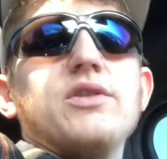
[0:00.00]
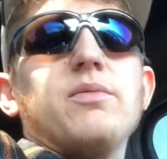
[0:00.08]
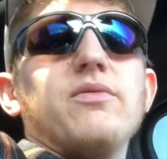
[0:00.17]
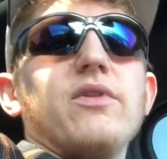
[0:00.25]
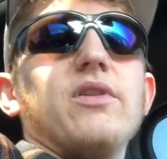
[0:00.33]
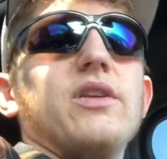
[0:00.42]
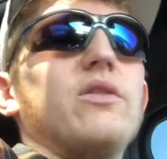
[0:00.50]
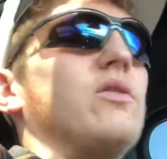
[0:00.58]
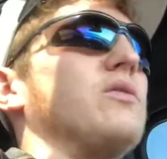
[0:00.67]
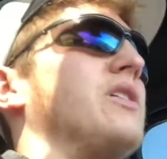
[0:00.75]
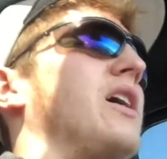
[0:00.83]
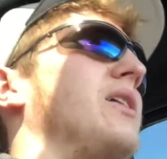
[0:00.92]
preferred the
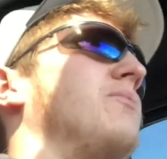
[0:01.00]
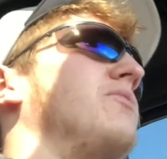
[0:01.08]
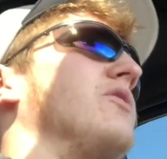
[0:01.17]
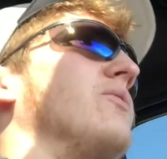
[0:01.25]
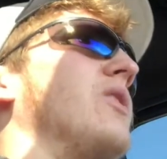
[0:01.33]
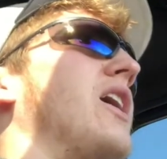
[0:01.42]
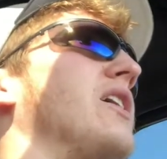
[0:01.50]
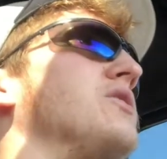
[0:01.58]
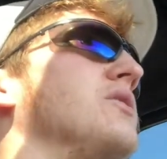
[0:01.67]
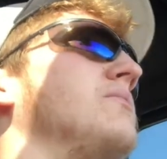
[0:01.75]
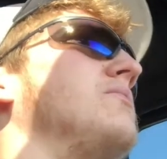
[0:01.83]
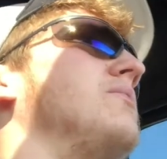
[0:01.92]
old type with the
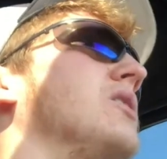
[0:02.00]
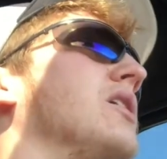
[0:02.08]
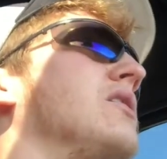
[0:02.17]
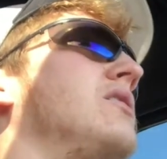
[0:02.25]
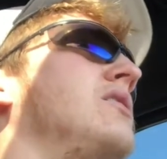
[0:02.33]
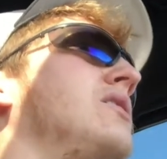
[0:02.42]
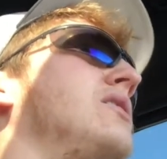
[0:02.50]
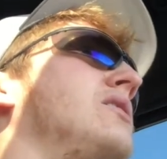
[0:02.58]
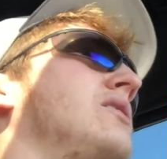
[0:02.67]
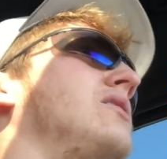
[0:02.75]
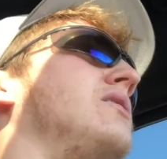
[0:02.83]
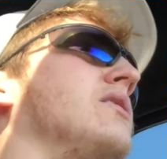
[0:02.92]
ratchet, but
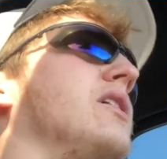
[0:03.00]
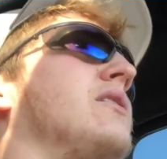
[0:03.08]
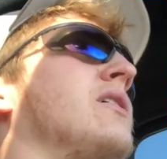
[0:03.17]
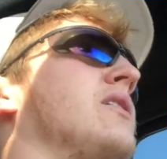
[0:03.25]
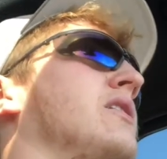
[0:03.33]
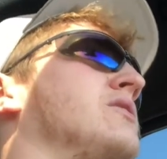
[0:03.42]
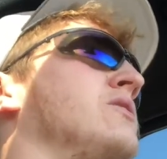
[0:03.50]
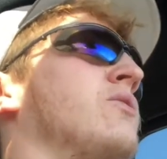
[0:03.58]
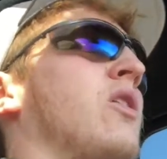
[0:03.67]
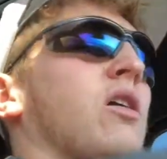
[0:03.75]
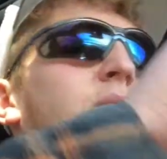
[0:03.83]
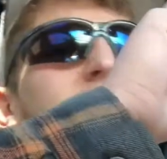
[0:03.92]
they think these
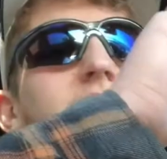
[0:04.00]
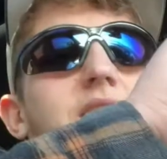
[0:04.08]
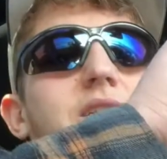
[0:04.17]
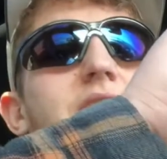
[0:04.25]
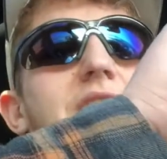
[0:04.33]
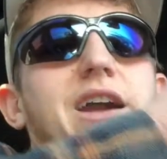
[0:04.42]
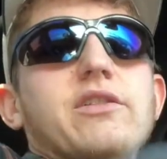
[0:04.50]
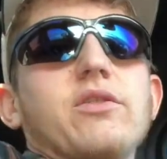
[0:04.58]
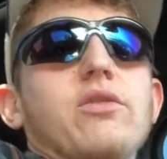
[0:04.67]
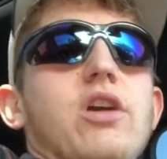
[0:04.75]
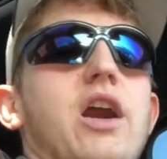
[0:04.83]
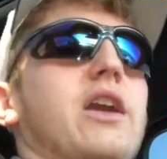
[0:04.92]
new automatic slacks
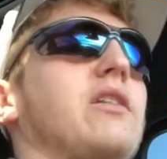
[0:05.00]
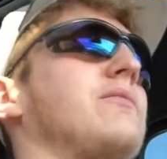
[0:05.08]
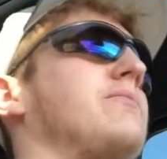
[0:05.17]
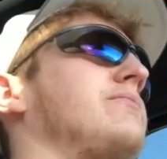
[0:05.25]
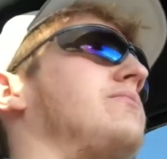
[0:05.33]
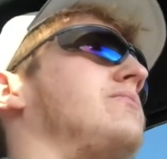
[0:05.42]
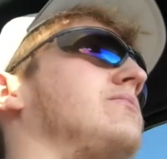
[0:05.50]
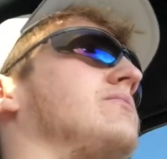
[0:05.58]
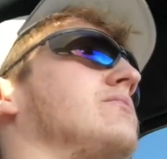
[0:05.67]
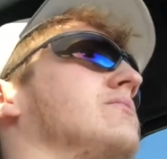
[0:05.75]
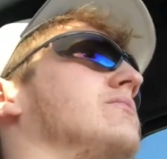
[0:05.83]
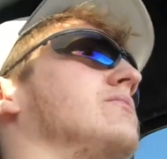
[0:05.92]
are great,
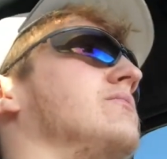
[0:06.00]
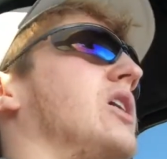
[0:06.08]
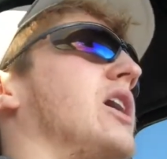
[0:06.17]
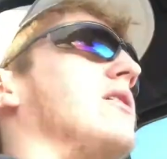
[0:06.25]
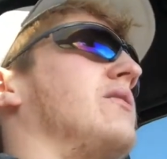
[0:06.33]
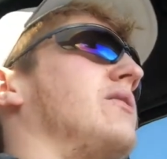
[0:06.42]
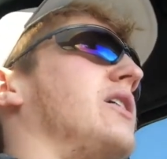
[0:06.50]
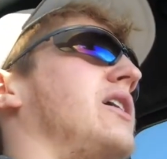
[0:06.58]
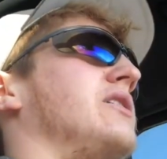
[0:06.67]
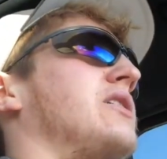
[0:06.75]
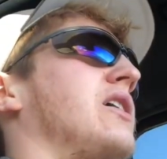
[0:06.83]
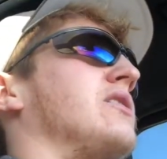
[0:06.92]
but
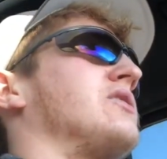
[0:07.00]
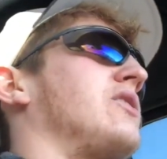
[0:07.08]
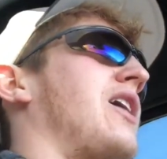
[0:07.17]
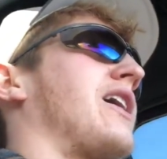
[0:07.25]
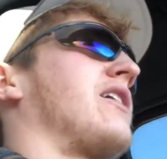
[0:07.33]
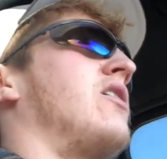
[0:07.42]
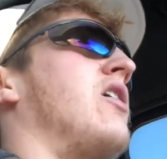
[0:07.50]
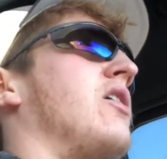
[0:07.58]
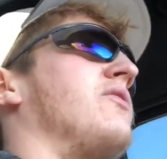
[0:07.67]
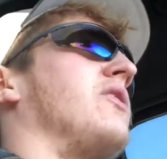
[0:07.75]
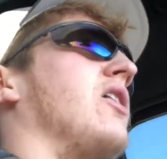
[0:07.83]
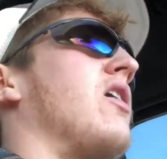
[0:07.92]
they tend to slacken
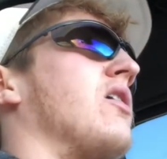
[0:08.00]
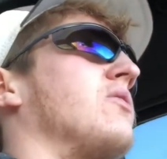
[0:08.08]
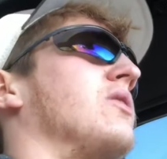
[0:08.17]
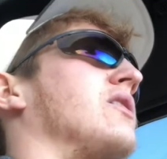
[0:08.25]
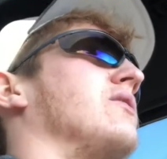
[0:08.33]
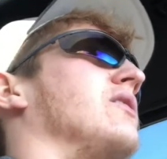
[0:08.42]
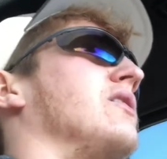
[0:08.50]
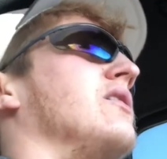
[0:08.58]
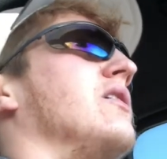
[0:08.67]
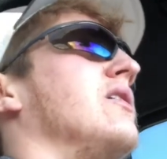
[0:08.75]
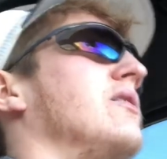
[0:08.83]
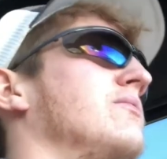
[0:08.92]
off a lot quicker than
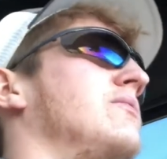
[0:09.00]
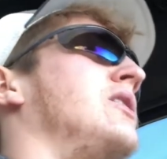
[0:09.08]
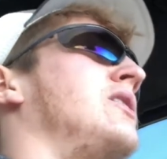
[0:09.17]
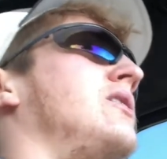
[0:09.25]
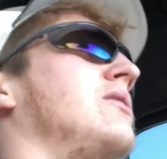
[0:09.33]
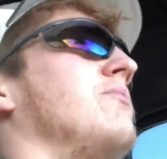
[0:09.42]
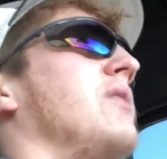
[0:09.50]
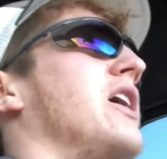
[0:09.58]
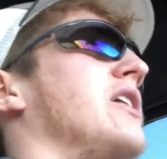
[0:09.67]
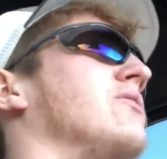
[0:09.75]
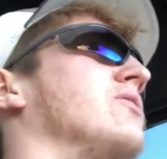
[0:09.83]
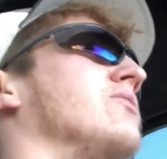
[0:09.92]
a
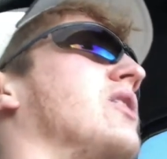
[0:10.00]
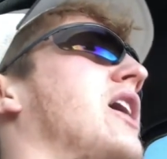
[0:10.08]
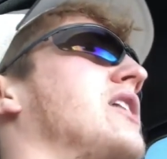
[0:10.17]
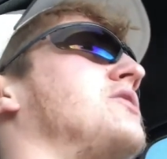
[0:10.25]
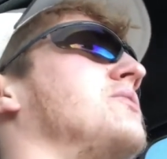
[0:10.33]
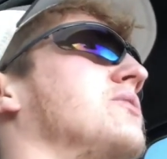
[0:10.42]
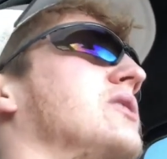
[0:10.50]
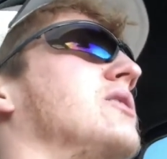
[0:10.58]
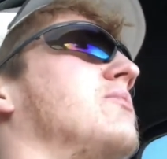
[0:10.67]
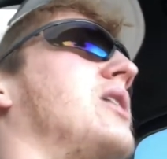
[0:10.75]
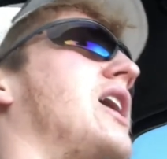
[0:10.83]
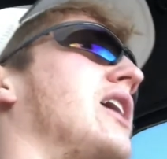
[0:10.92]
manual ratchet
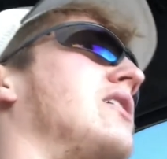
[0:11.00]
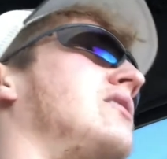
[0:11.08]
will. But